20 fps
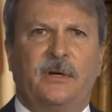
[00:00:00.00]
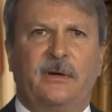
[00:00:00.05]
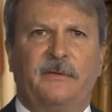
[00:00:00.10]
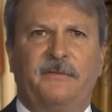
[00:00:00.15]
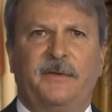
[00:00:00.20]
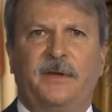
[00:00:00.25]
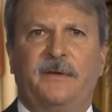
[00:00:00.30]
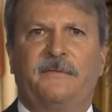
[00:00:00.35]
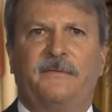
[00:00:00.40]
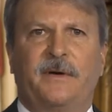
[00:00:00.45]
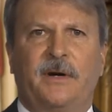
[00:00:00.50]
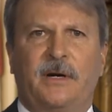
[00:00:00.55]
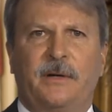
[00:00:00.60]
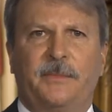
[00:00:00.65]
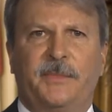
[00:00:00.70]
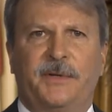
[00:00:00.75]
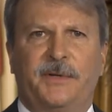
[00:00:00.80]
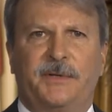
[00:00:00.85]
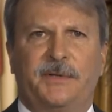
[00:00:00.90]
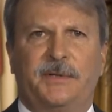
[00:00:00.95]
of the
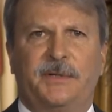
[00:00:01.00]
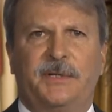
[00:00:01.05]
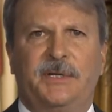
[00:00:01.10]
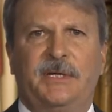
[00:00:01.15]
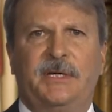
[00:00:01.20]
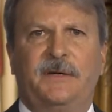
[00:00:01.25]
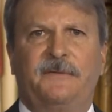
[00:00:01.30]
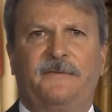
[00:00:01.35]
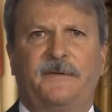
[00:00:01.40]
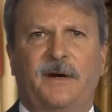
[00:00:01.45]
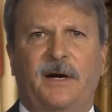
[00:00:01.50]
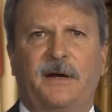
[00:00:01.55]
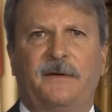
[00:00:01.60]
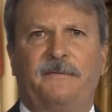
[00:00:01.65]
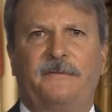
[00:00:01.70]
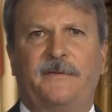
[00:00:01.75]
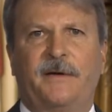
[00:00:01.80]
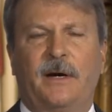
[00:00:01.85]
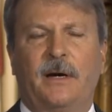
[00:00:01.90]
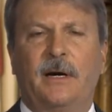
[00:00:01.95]
Environment
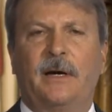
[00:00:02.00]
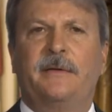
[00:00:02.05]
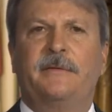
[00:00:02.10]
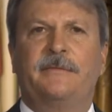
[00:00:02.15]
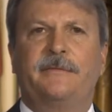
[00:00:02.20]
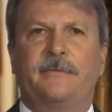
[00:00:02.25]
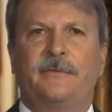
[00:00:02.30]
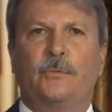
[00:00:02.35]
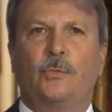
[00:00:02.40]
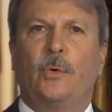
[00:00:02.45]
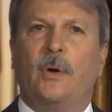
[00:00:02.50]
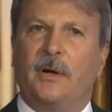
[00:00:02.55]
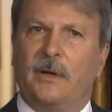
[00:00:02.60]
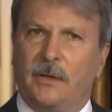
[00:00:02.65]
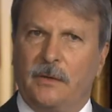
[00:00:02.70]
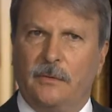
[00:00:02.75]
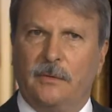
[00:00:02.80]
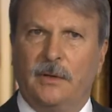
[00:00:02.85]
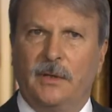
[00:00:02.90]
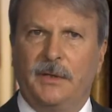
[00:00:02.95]
D55
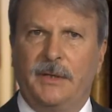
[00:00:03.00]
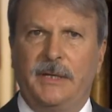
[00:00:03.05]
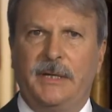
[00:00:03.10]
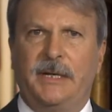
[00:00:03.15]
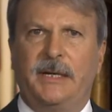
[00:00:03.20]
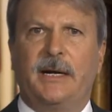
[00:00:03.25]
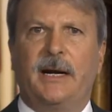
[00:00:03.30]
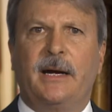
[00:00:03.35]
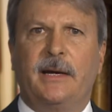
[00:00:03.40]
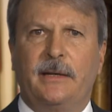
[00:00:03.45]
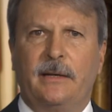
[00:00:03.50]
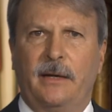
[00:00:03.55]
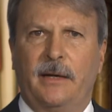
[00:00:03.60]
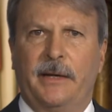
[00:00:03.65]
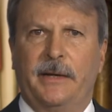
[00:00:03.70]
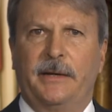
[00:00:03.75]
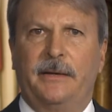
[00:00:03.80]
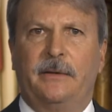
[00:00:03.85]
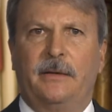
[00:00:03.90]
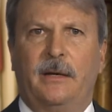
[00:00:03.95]
water quality
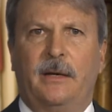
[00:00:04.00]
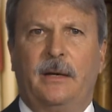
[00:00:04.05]
guideline